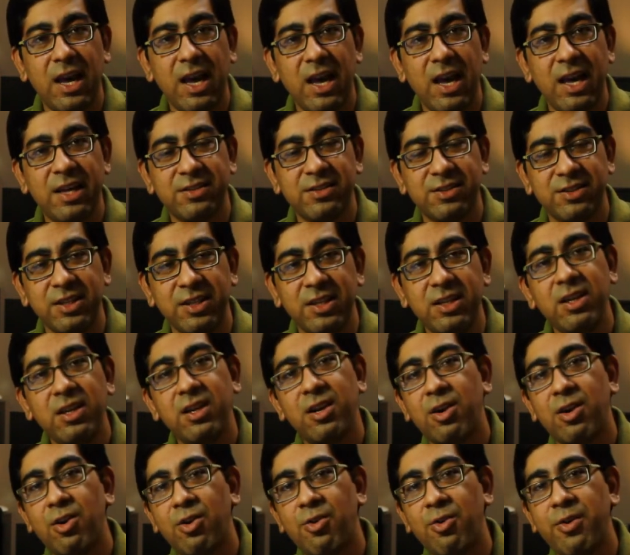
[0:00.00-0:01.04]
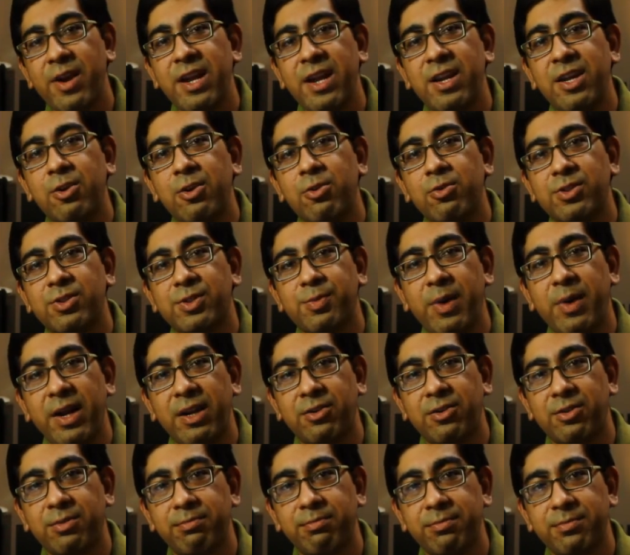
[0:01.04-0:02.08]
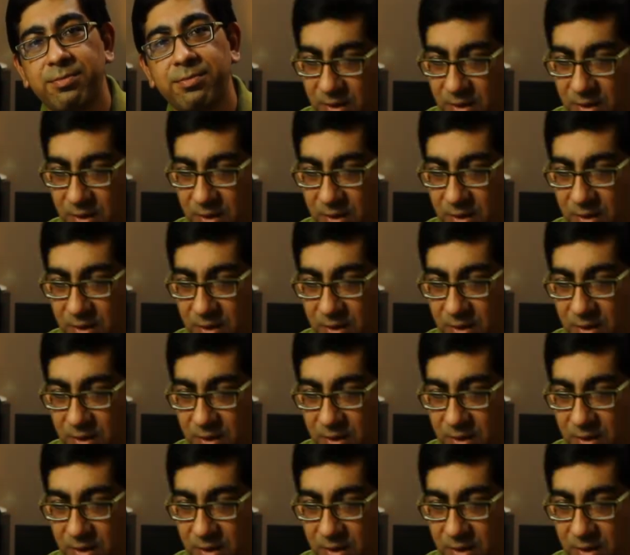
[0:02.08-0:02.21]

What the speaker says: as the radio spectrum.